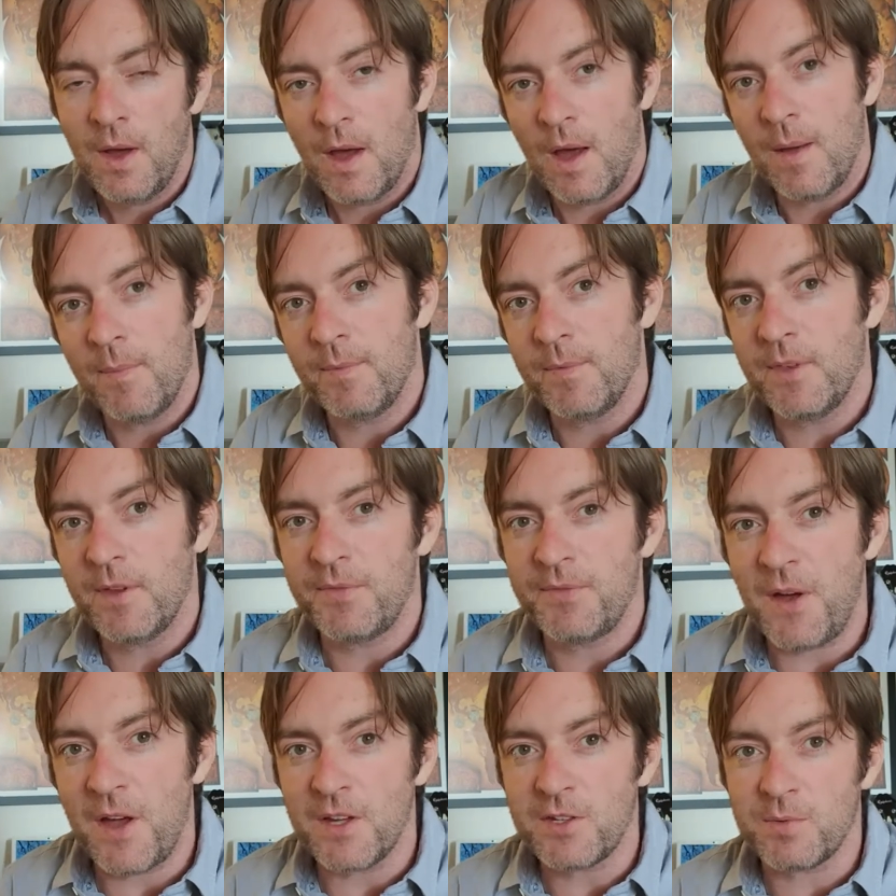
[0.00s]

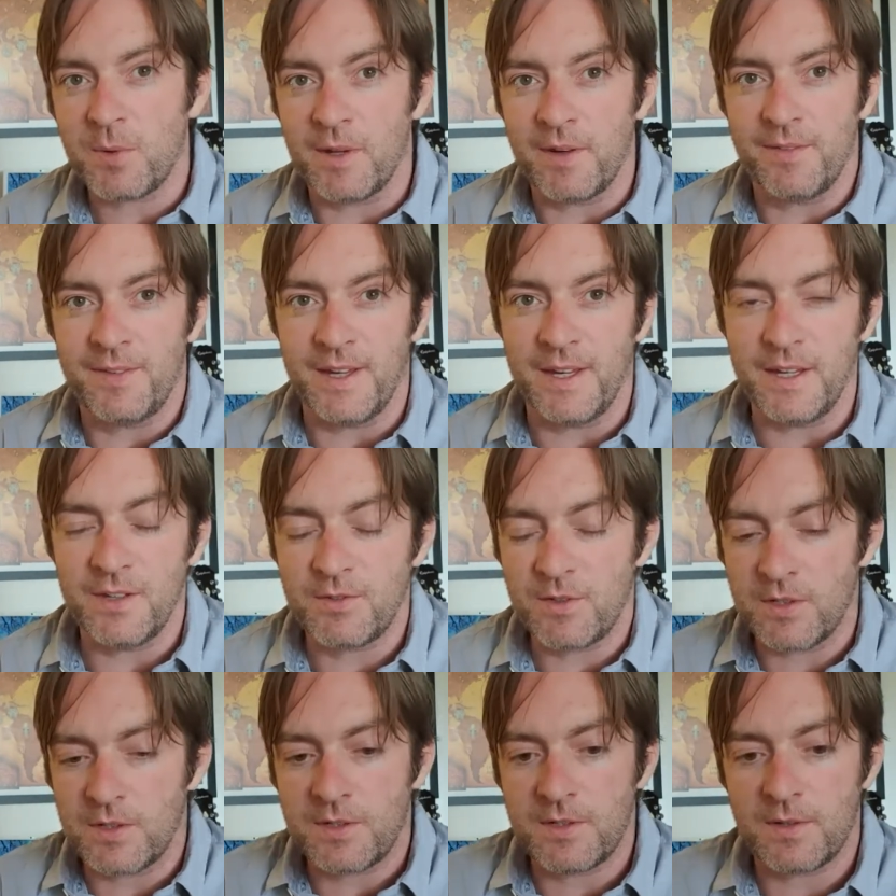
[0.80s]
The first one of
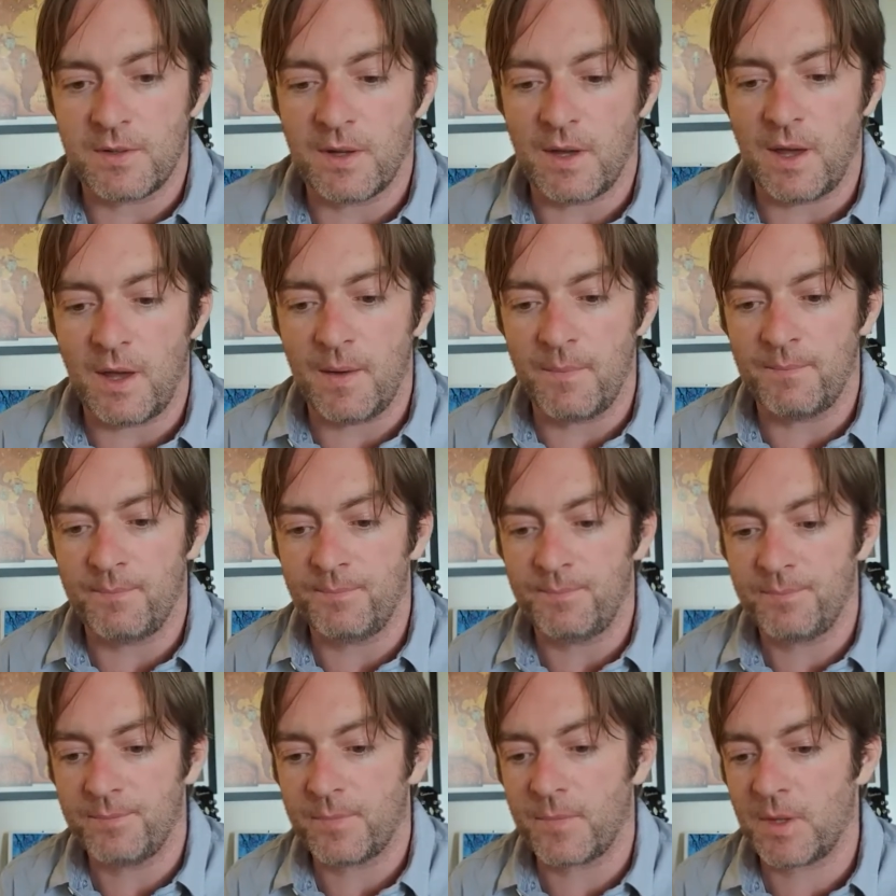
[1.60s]
these was
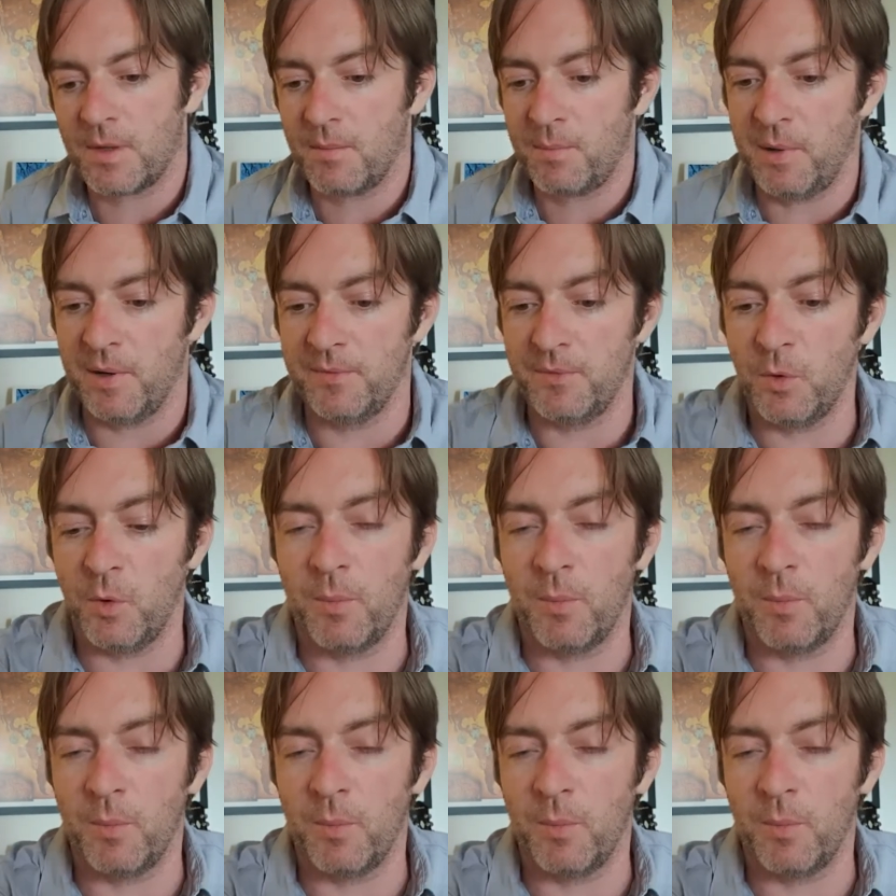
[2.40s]
put